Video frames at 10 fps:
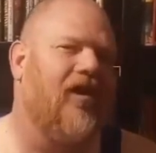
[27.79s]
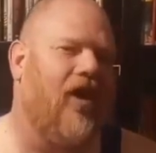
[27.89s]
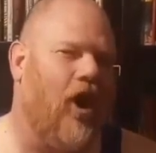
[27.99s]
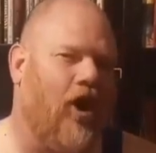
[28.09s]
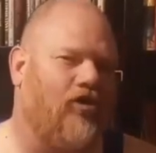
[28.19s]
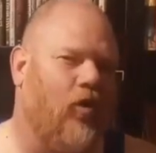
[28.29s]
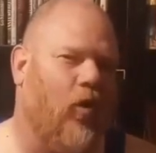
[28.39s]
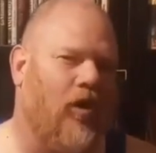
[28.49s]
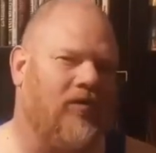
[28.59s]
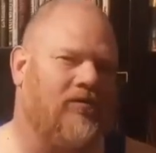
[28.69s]

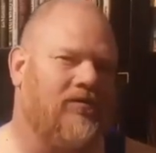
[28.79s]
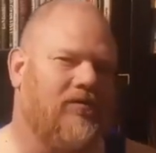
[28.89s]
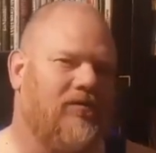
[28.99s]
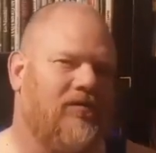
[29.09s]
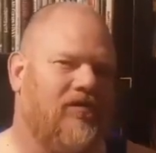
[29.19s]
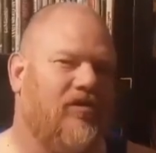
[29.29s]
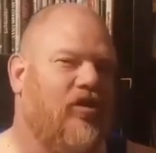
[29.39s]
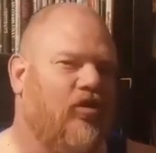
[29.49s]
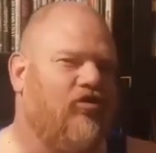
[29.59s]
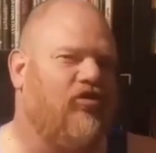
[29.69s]
Hardcore?
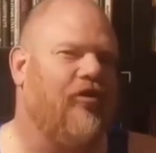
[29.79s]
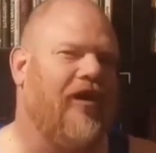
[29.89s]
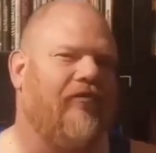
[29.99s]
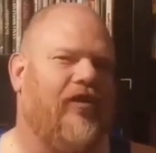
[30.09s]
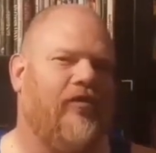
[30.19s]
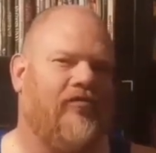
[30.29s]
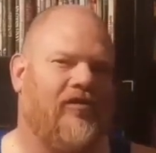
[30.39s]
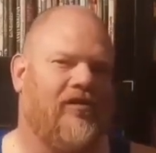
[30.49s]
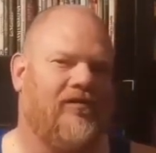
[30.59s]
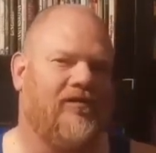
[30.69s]
Shoot
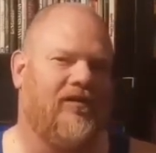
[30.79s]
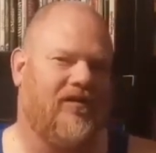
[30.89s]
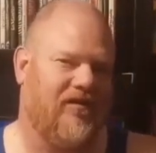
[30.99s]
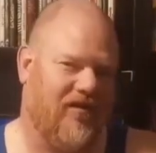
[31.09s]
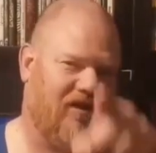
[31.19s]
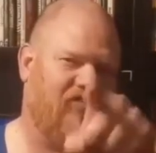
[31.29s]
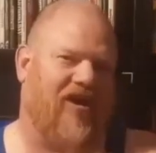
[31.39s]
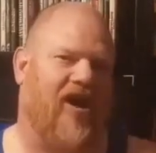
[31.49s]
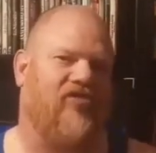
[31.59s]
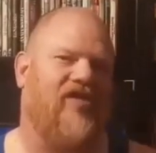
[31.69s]
interviews? Check
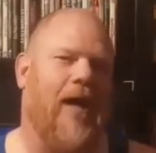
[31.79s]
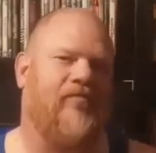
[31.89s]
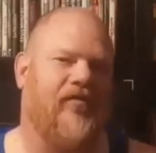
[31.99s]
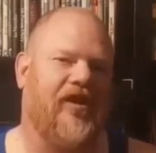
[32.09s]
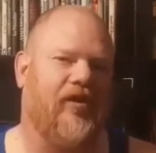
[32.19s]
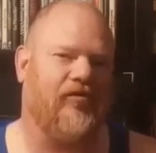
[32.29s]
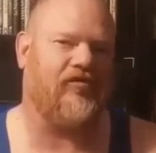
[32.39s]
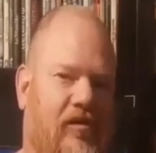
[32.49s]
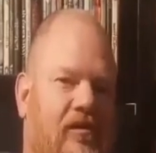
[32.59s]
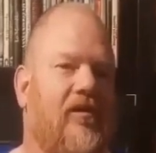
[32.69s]
out Chop's videos.